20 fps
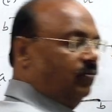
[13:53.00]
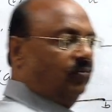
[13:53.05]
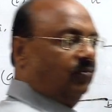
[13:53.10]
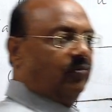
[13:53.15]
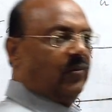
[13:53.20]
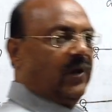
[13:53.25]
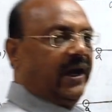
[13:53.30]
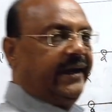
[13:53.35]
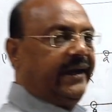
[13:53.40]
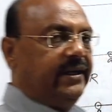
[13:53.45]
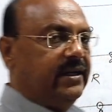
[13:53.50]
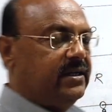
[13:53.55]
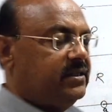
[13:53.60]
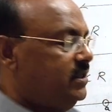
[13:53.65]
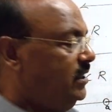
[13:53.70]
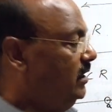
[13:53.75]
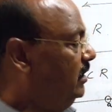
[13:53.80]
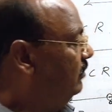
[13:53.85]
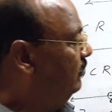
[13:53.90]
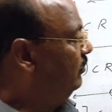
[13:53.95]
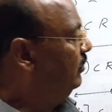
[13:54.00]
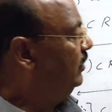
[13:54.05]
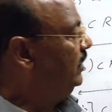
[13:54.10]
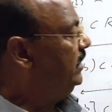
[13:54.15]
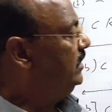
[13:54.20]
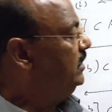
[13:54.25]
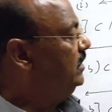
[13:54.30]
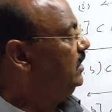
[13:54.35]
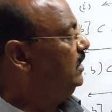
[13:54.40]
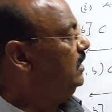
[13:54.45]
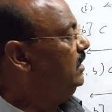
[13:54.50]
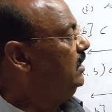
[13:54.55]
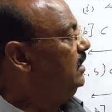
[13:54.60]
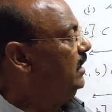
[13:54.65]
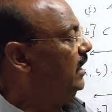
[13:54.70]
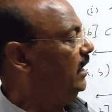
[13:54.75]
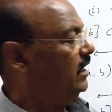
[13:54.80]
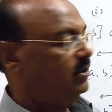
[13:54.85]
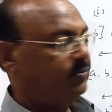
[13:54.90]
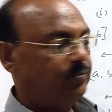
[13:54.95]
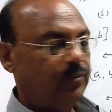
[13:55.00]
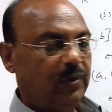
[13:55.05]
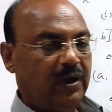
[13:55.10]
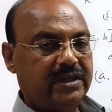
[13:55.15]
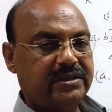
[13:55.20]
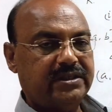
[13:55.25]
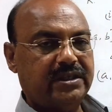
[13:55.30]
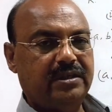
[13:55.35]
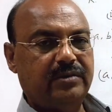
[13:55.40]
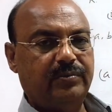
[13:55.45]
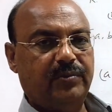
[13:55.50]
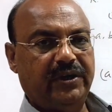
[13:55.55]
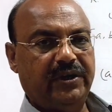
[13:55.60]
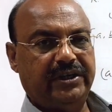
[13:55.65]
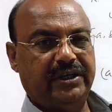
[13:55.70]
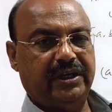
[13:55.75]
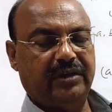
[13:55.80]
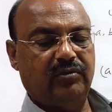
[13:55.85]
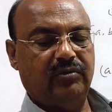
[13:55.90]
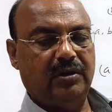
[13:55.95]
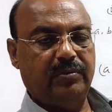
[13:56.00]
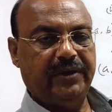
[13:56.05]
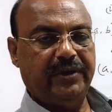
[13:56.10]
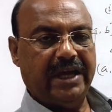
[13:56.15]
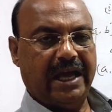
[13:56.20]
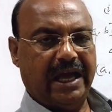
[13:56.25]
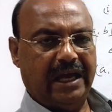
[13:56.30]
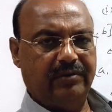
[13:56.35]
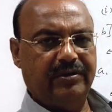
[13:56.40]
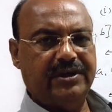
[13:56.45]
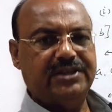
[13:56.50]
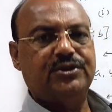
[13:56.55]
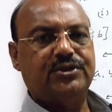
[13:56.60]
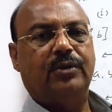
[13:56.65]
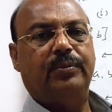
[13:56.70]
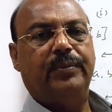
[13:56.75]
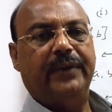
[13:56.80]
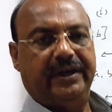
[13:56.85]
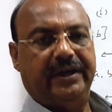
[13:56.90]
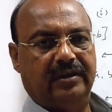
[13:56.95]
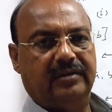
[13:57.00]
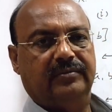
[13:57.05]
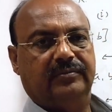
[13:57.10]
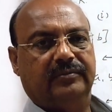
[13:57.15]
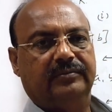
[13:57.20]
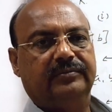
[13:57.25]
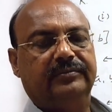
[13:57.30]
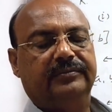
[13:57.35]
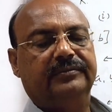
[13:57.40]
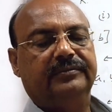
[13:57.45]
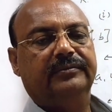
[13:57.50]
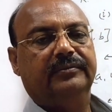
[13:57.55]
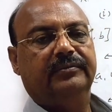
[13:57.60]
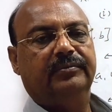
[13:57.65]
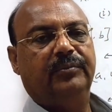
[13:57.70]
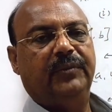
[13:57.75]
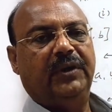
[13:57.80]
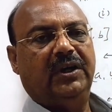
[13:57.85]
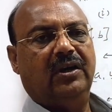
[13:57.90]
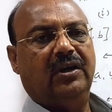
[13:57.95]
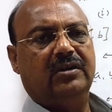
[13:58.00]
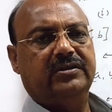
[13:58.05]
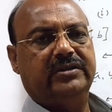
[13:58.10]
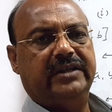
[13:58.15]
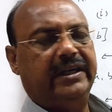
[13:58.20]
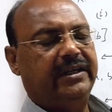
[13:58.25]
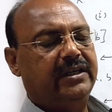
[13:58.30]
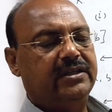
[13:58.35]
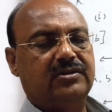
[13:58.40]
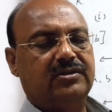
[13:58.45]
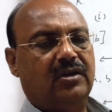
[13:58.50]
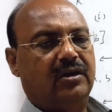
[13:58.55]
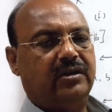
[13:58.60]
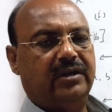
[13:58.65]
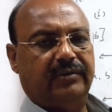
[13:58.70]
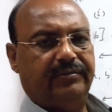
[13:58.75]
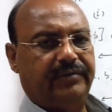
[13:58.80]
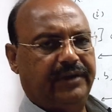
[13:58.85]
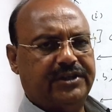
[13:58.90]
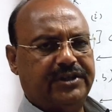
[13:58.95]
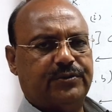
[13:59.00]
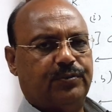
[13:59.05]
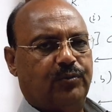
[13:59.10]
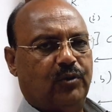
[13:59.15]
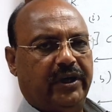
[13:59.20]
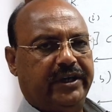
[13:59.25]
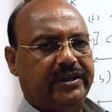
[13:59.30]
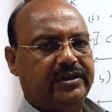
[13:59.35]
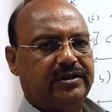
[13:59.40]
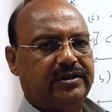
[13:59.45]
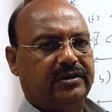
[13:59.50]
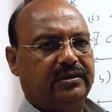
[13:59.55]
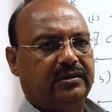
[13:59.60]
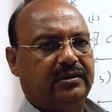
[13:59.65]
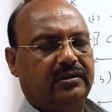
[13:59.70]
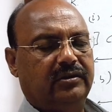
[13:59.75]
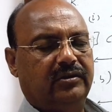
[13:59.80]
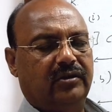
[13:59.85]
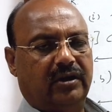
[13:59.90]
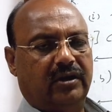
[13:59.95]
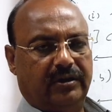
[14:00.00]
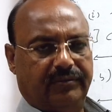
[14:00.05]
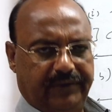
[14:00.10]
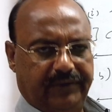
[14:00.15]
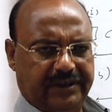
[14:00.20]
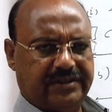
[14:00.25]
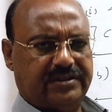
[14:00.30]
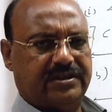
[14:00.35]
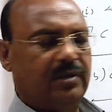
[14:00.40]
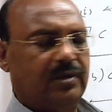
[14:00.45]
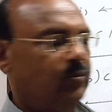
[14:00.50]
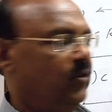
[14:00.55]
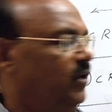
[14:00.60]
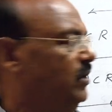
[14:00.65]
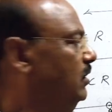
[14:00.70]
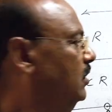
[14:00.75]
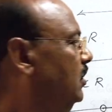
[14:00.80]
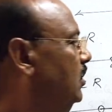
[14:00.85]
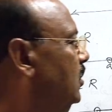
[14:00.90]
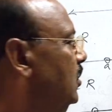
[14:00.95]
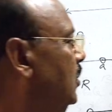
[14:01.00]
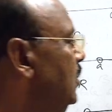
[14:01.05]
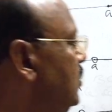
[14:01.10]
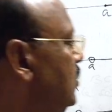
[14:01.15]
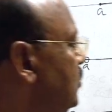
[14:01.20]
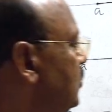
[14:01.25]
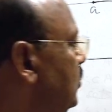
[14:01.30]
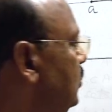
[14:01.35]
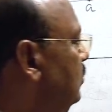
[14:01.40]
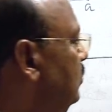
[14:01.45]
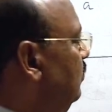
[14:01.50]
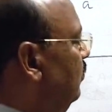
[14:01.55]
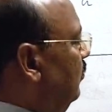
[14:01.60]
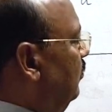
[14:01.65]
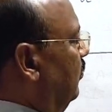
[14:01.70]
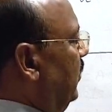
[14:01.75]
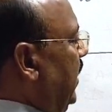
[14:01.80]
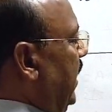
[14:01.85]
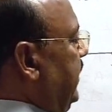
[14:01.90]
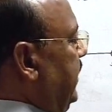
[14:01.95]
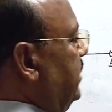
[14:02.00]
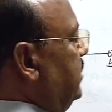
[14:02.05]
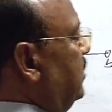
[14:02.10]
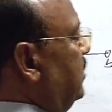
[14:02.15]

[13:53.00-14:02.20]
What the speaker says: minus infinity and plus infinity will be always open, because that is not a fixed point, not a fixed number. So minus